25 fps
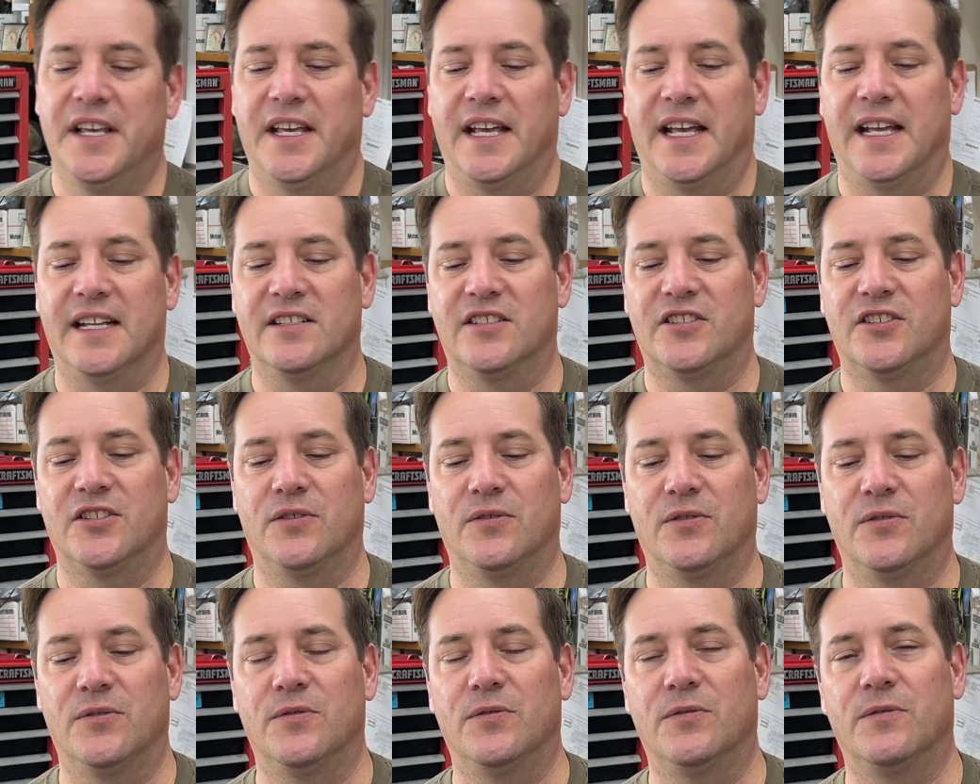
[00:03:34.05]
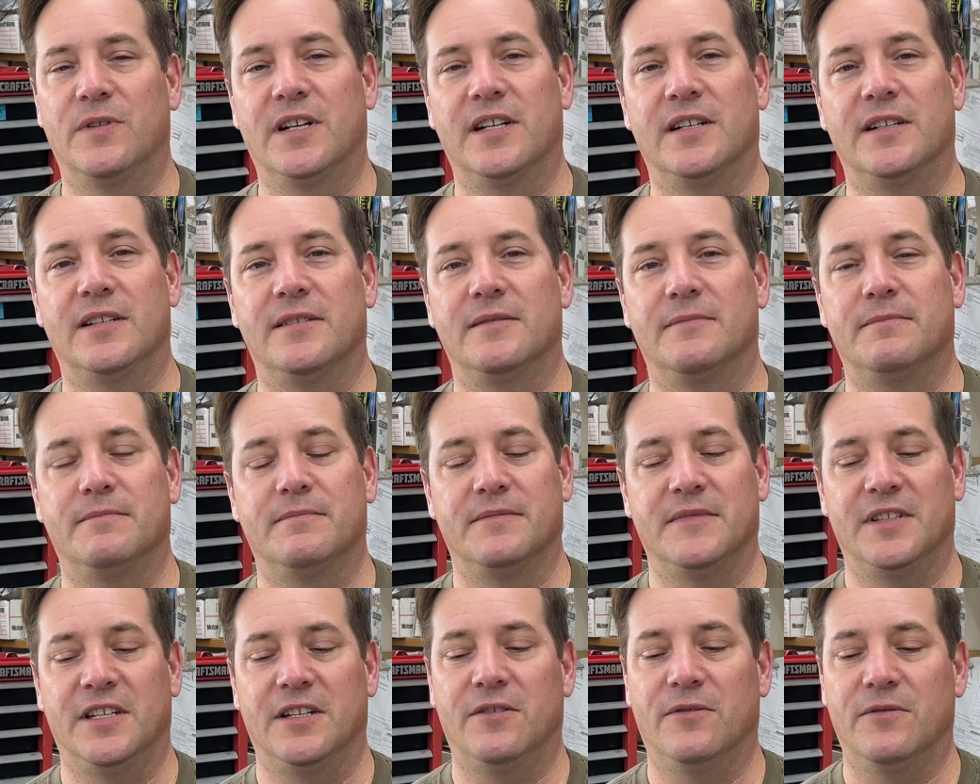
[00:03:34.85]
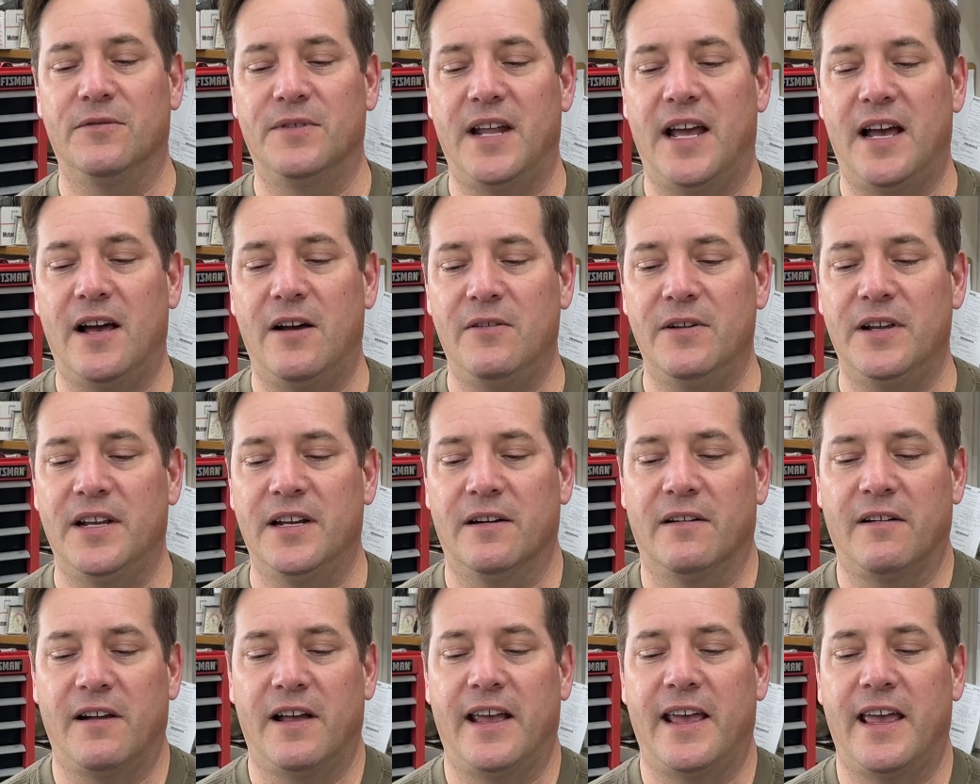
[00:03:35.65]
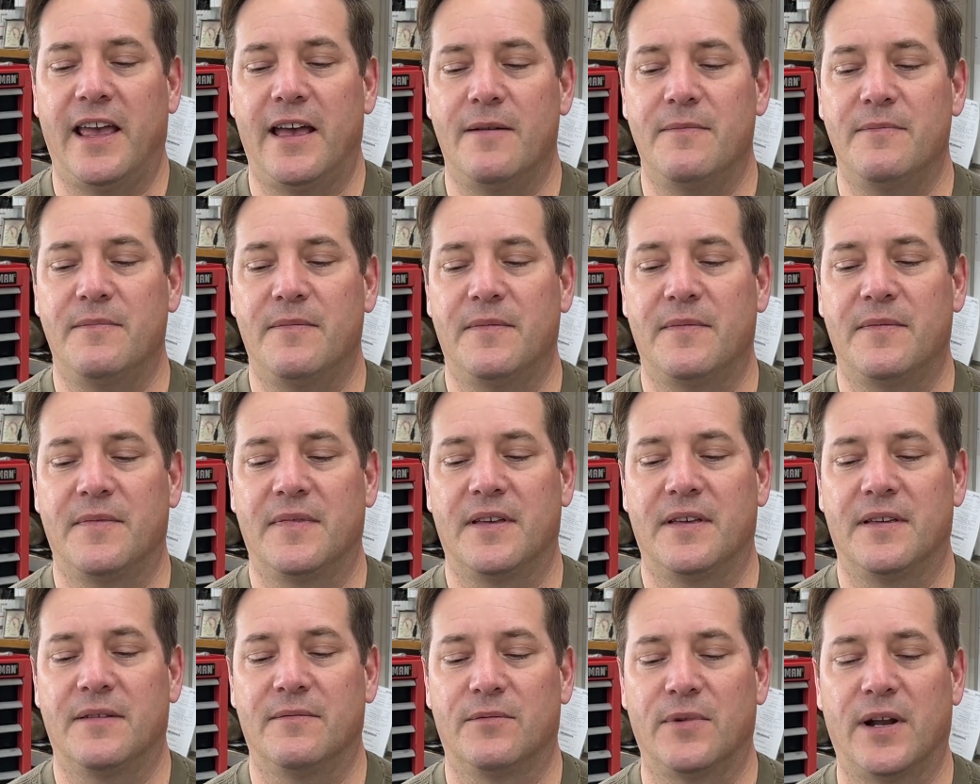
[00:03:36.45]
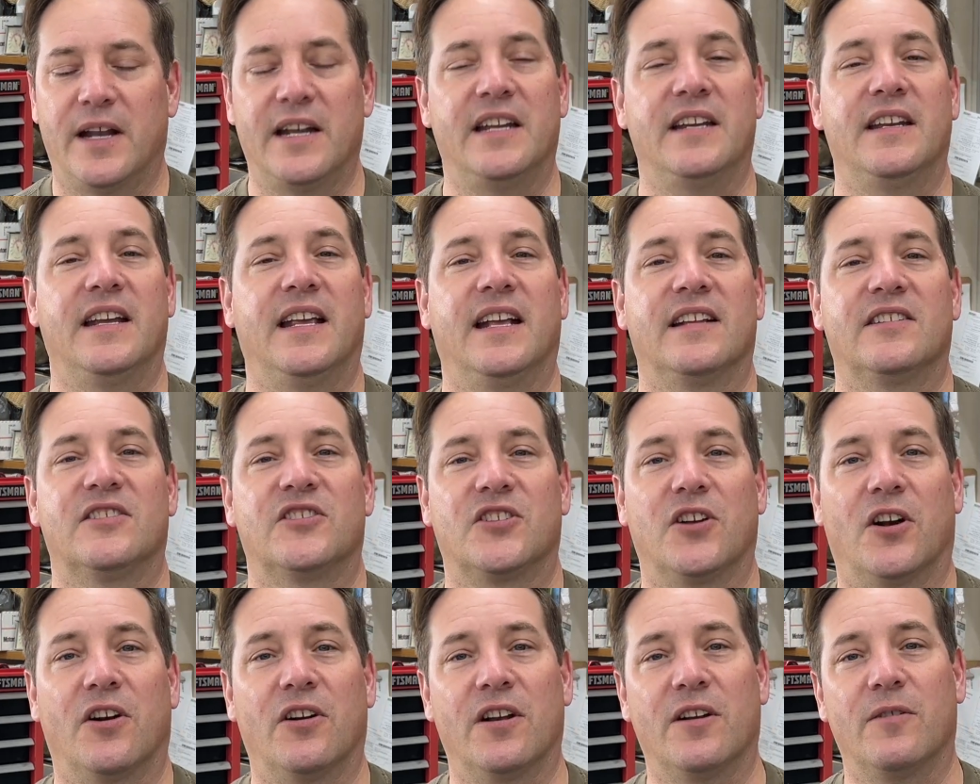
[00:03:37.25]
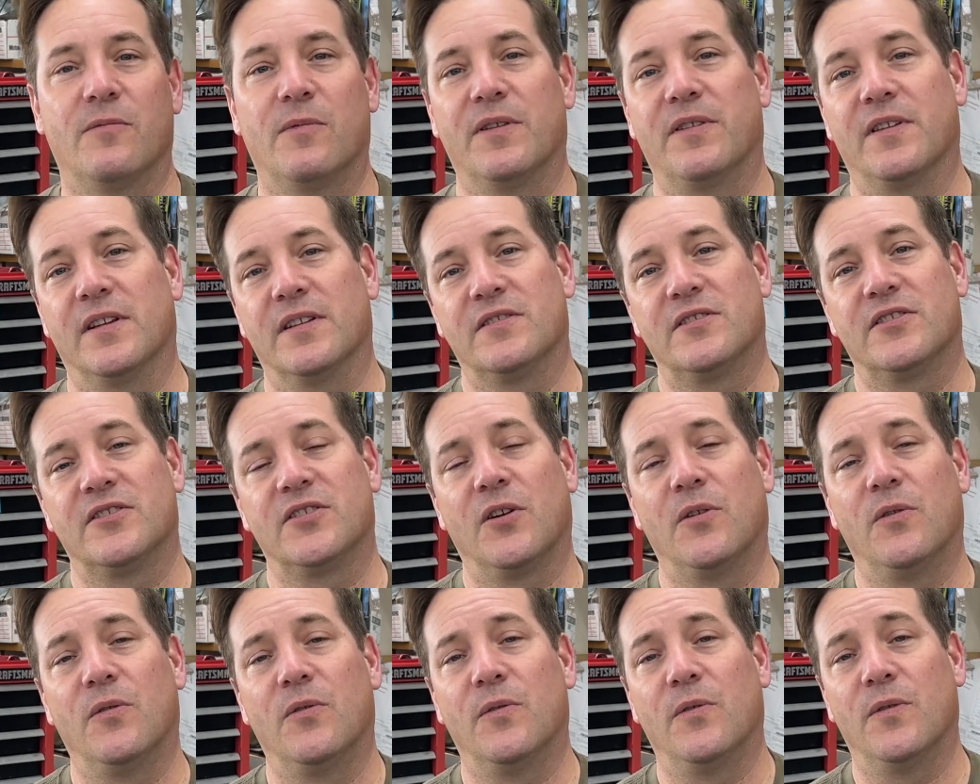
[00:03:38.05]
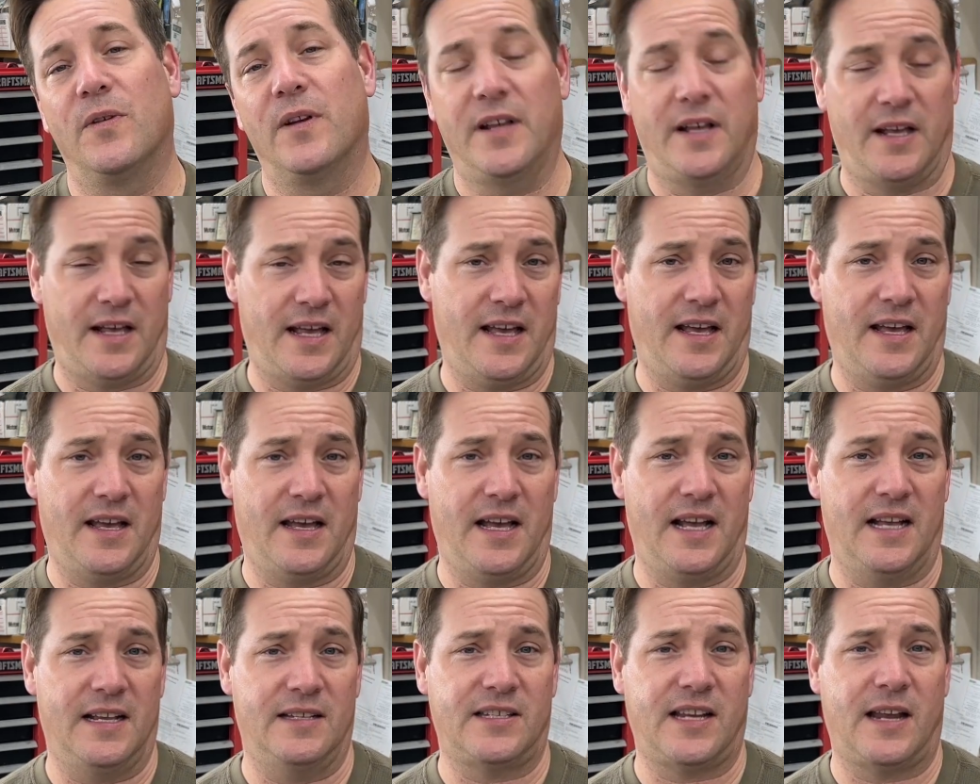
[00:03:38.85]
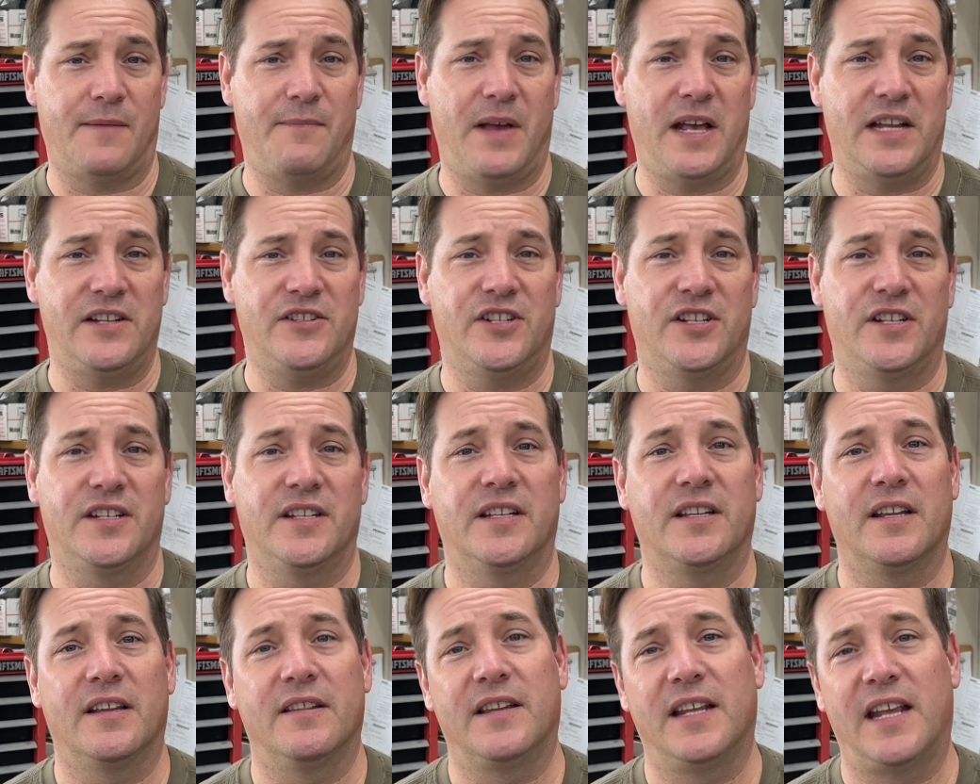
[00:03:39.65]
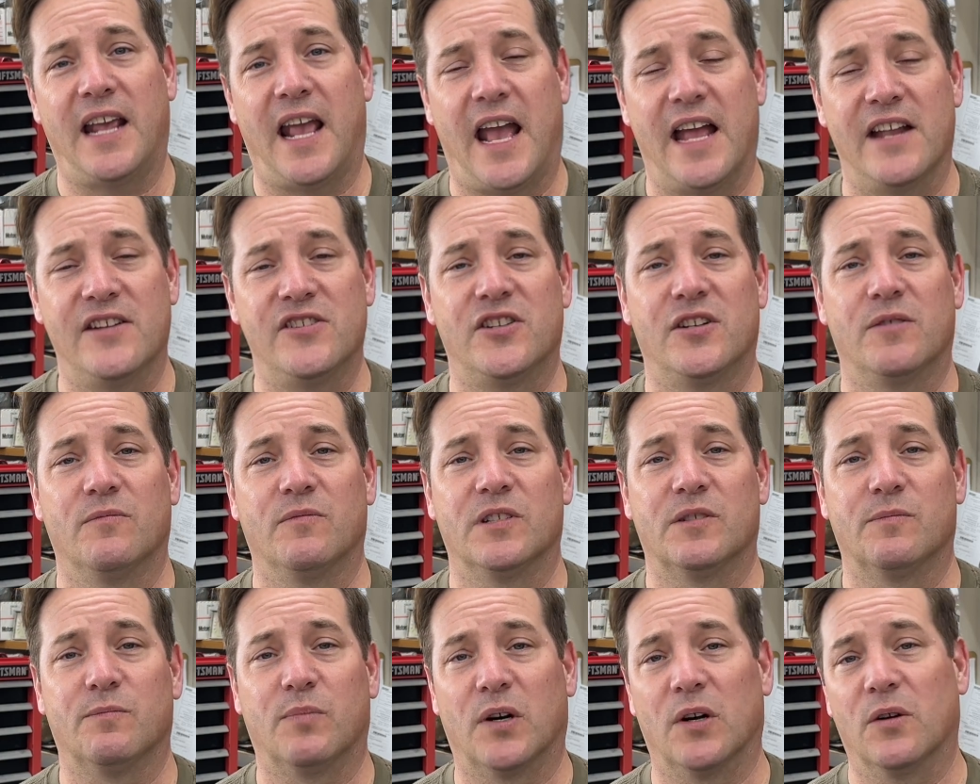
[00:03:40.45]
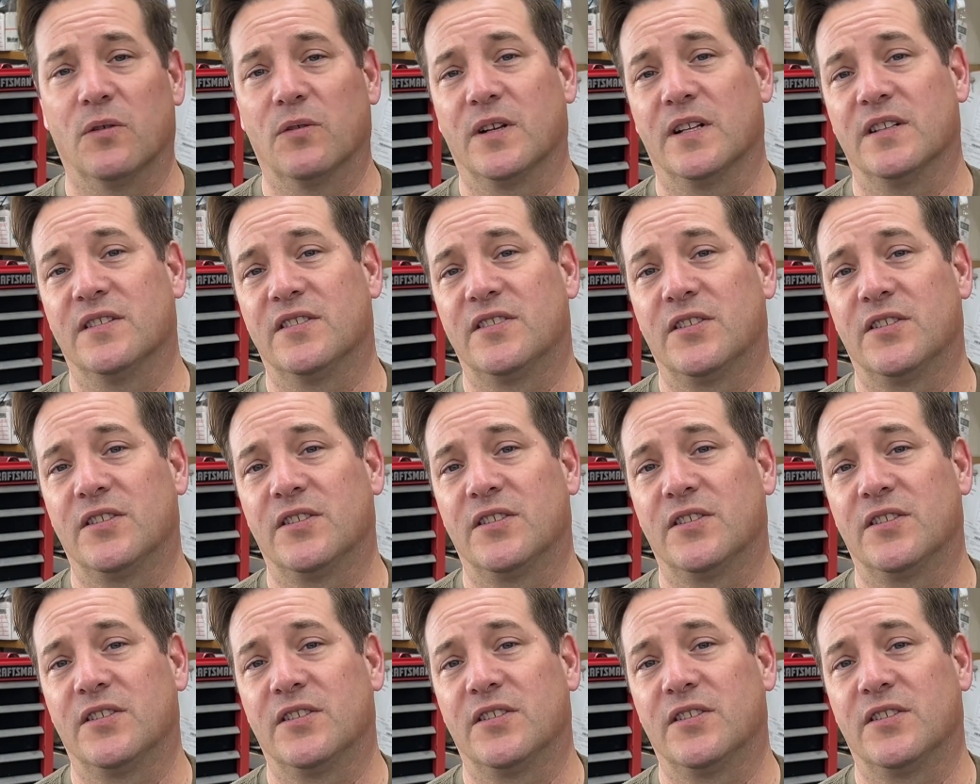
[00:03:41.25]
And so, now here I am ready to get started with it. So as I mentioned, the engine was broken.